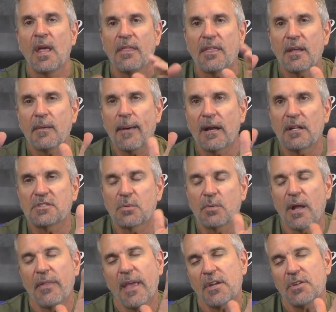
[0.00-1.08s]
Think about it. It's
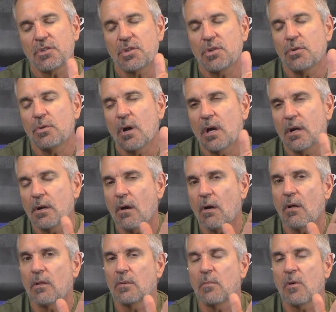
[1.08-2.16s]
around that
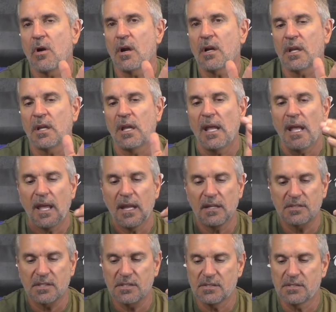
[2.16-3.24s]
$200 mark, and
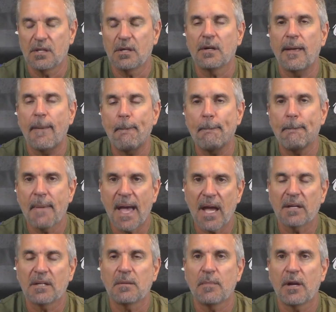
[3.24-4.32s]
it's considered a
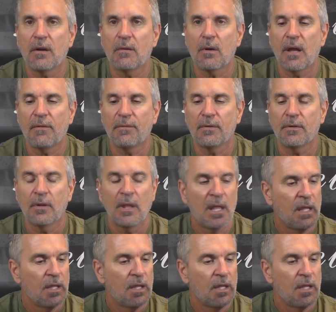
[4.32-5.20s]
Magnum air rifle.